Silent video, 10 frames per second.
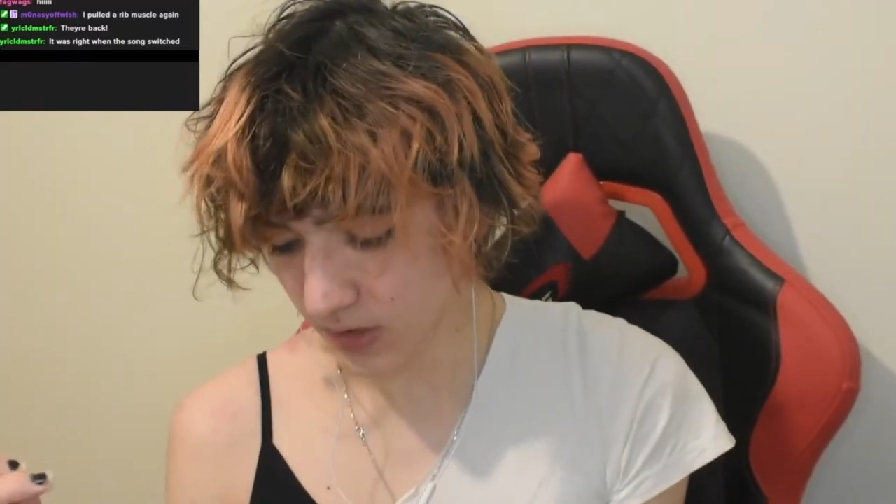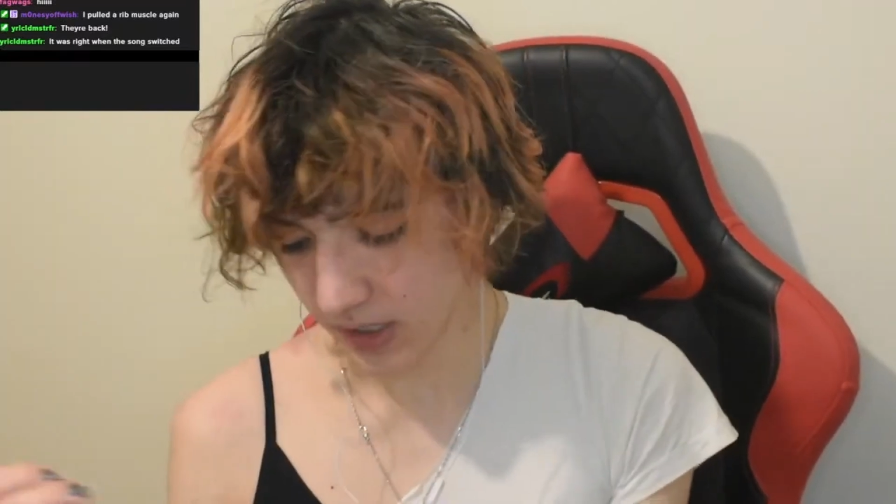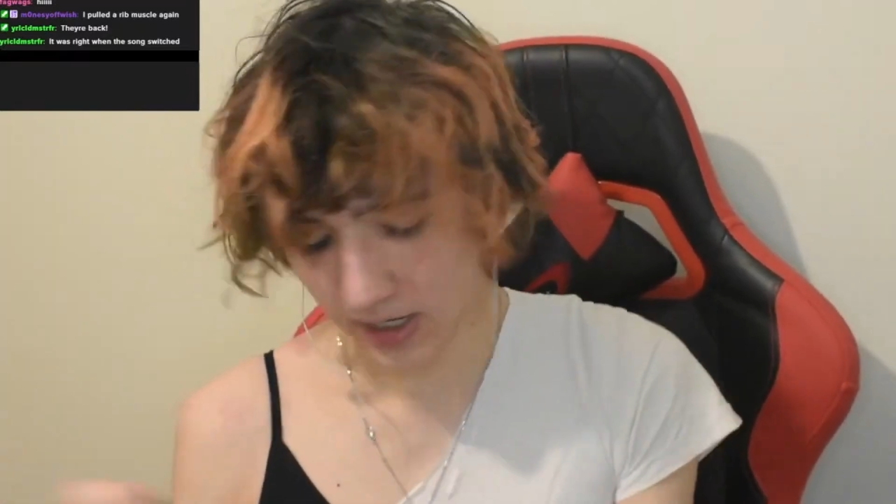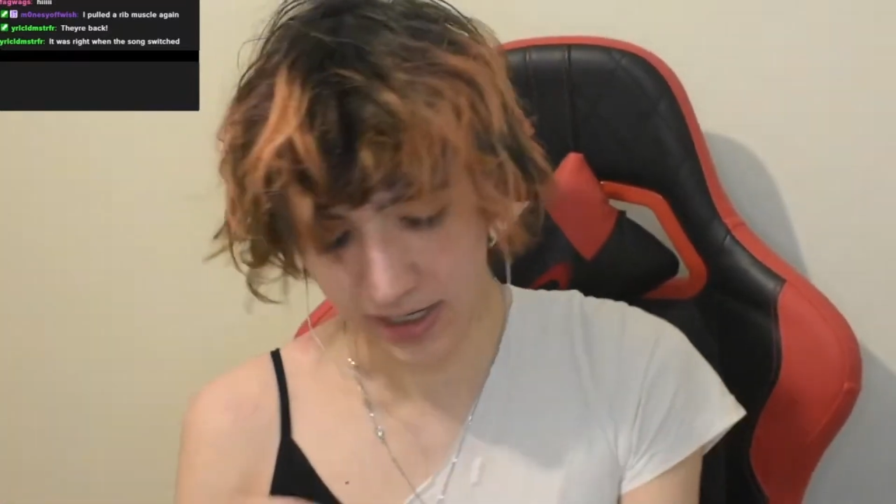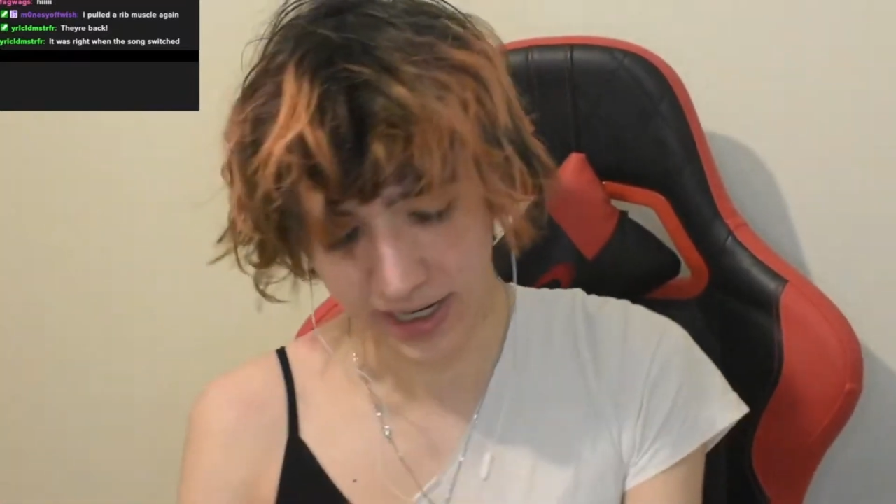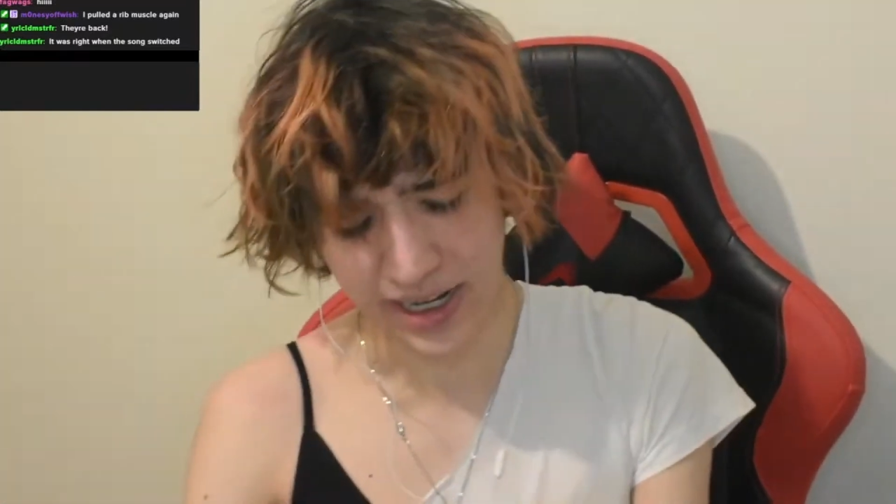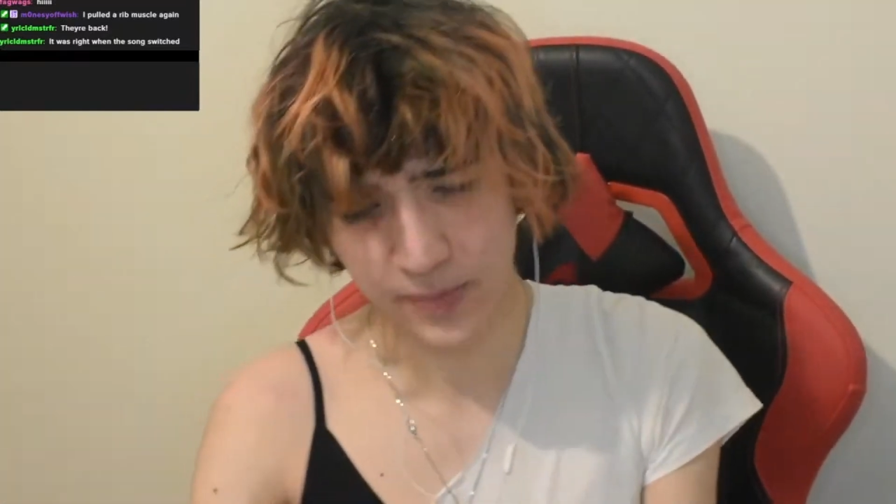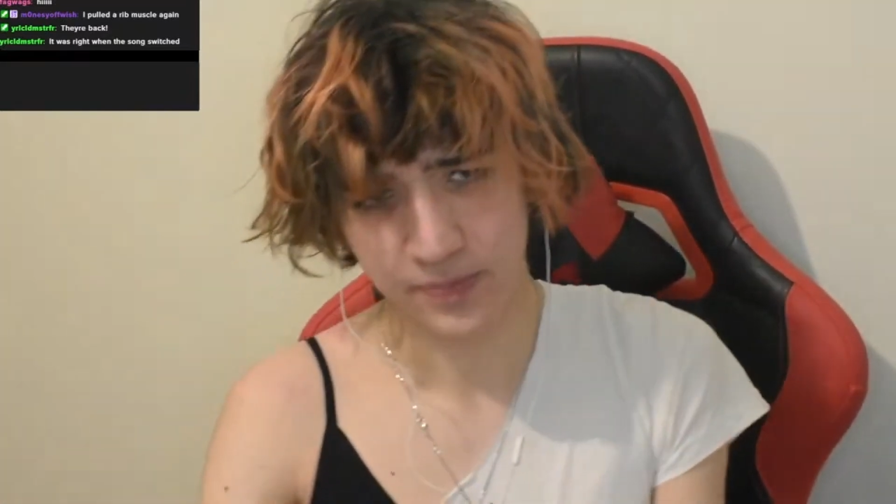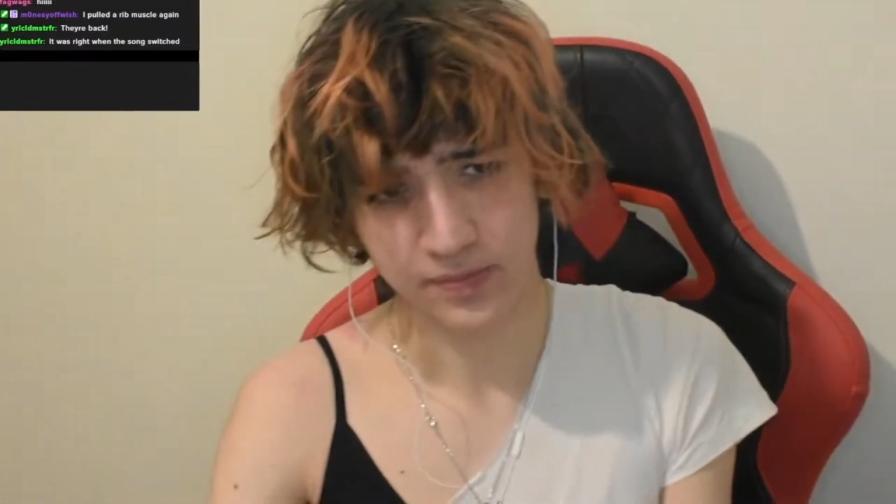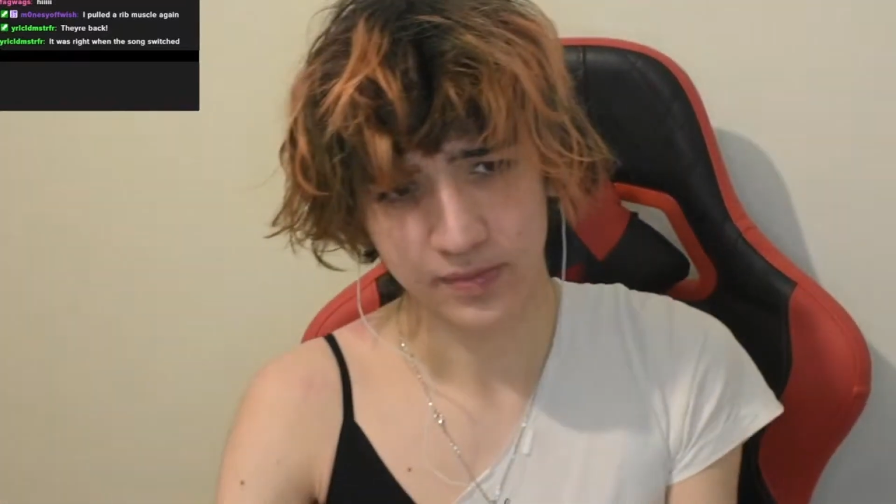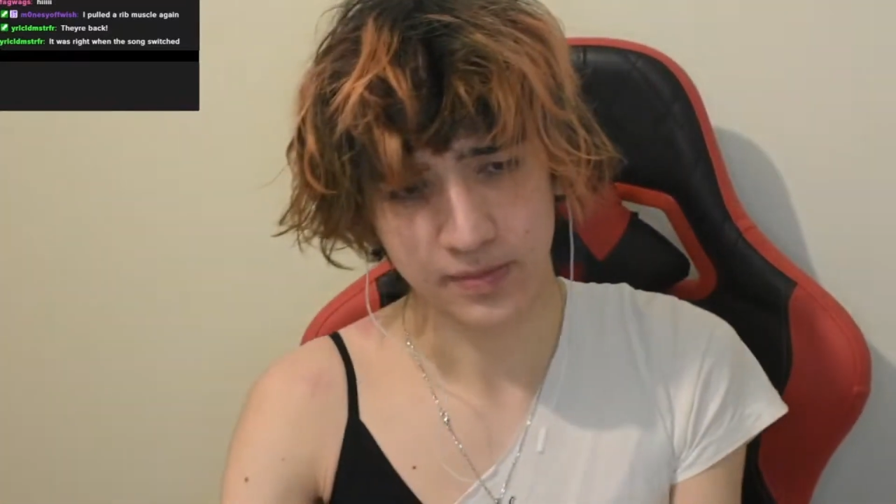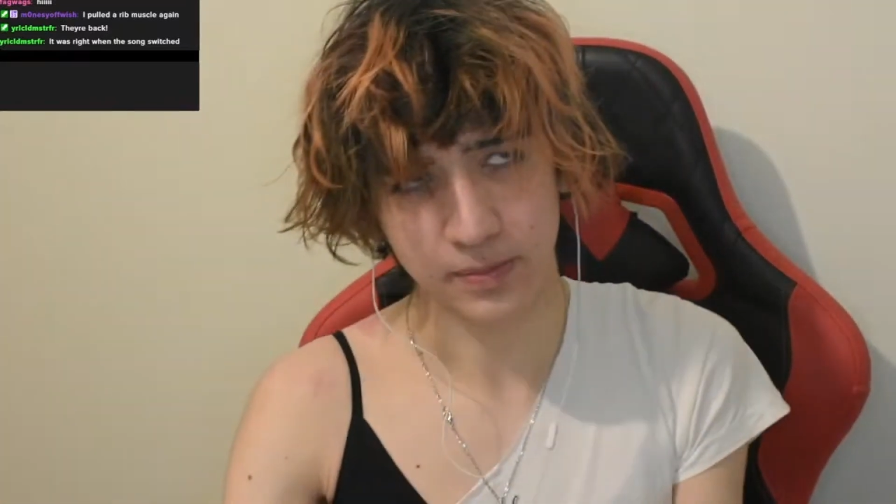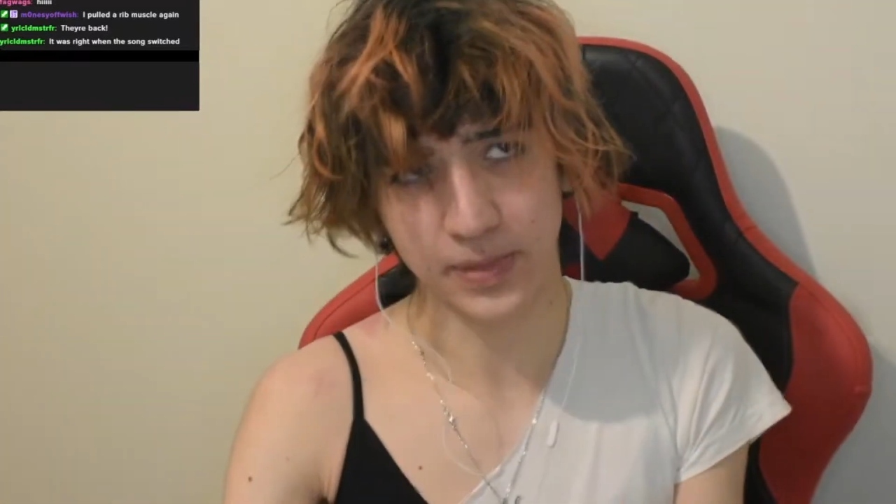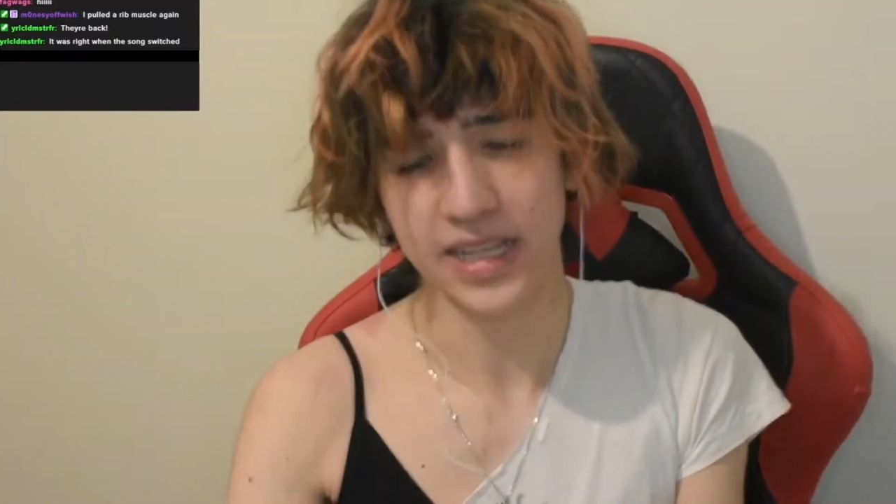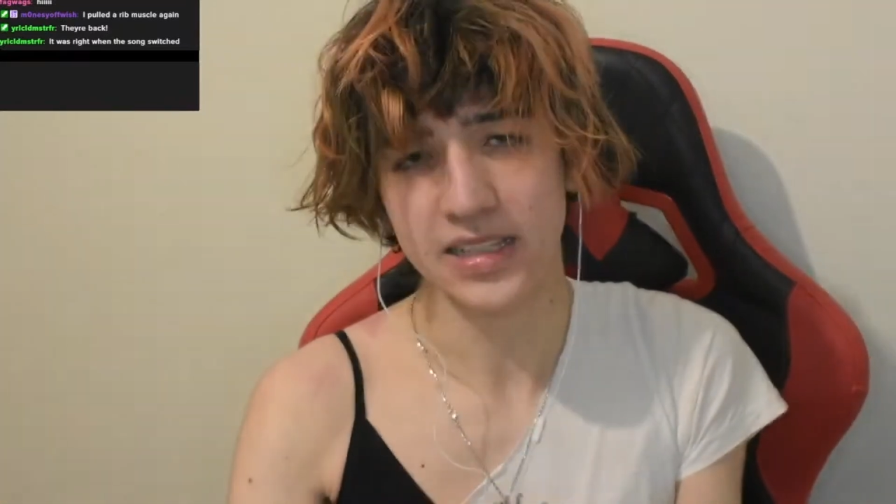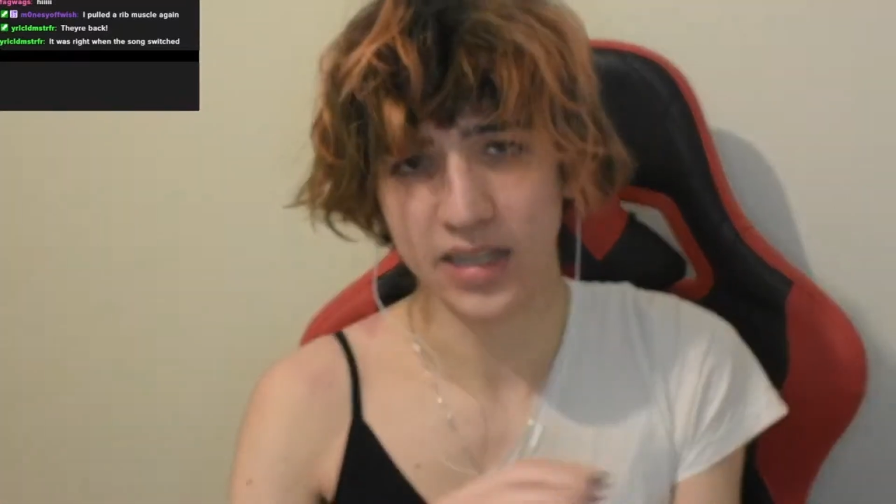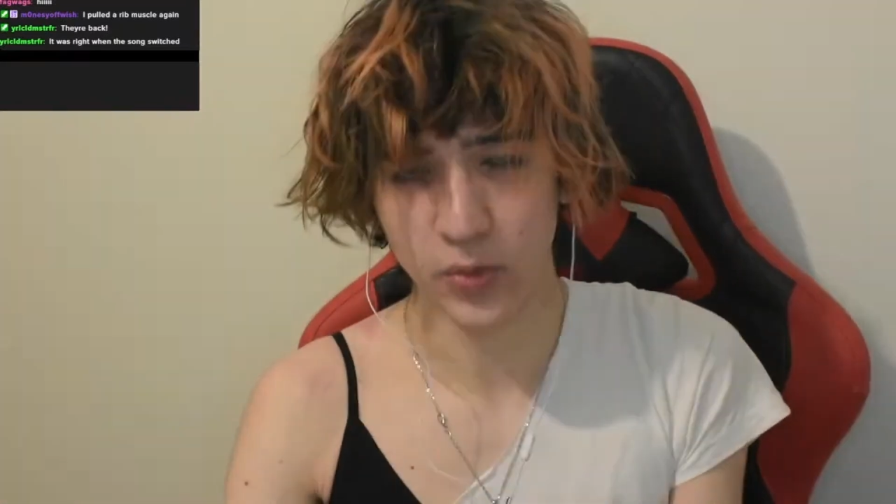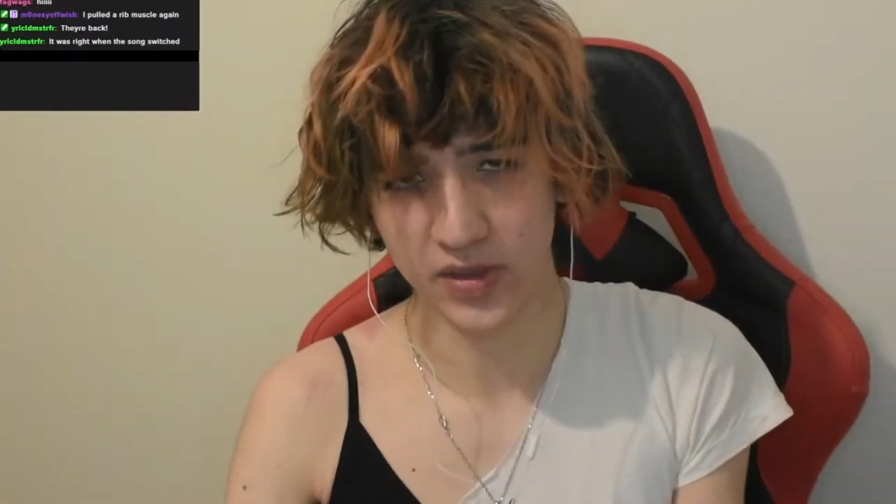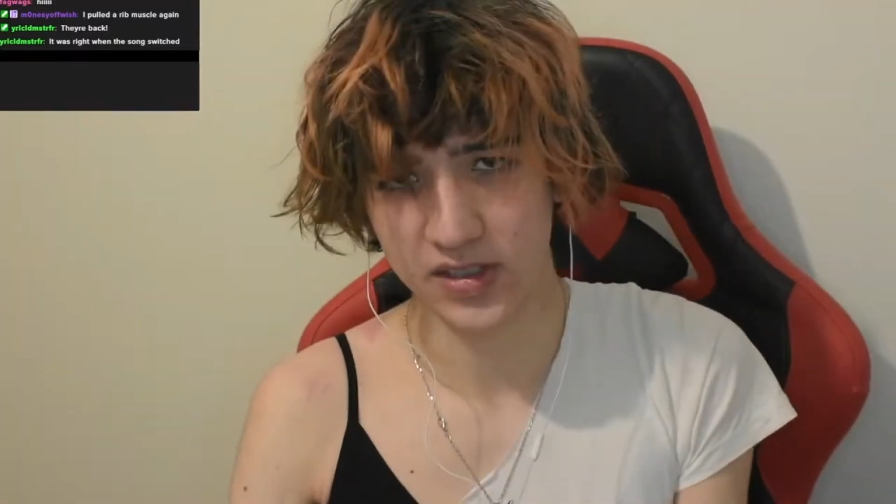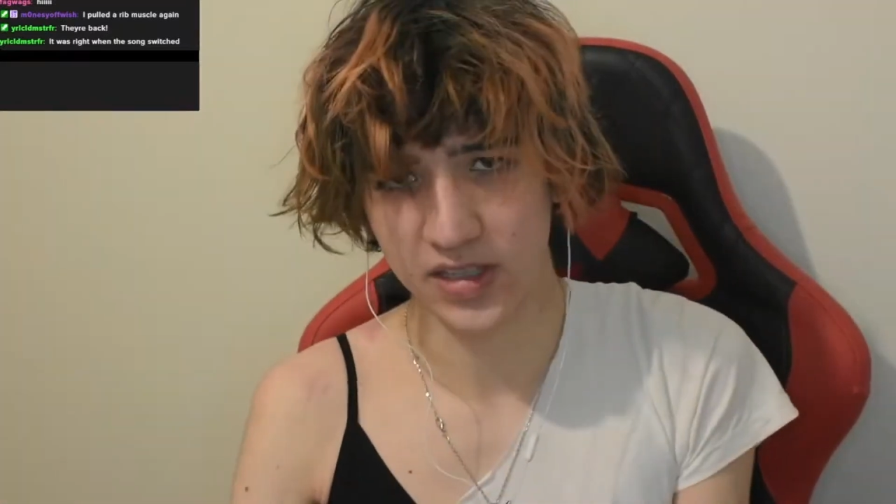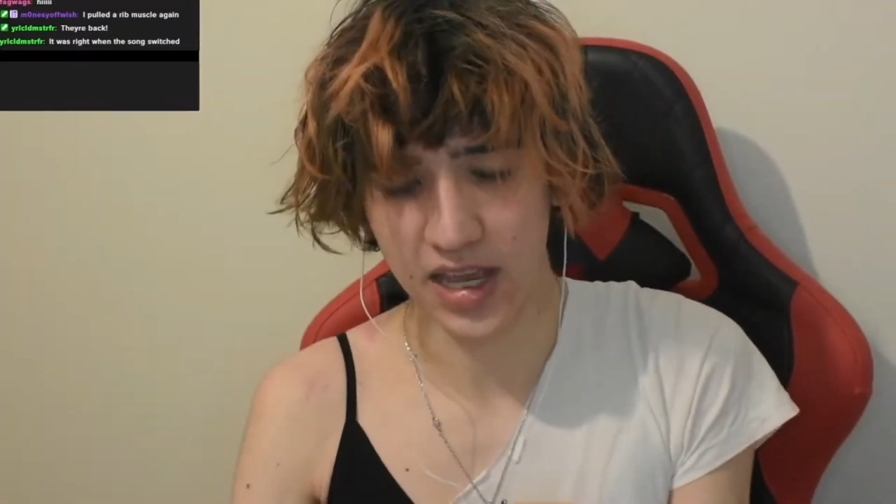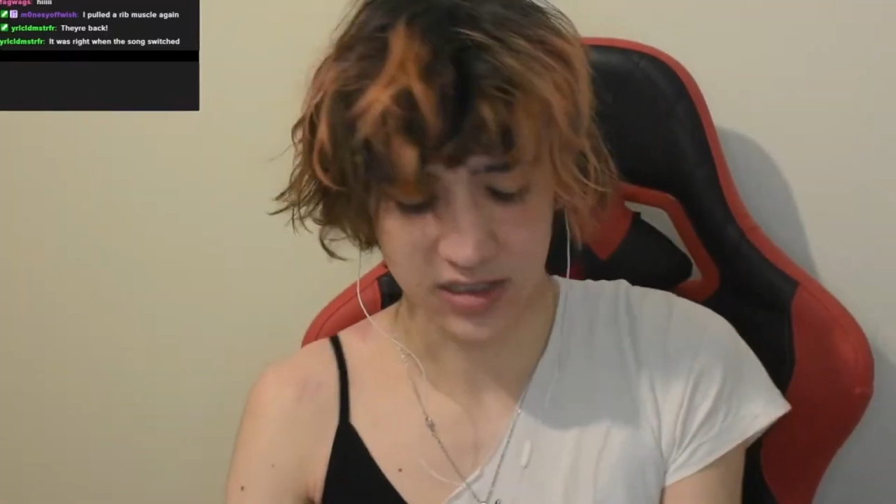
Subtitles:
It kind of blends in with the skin.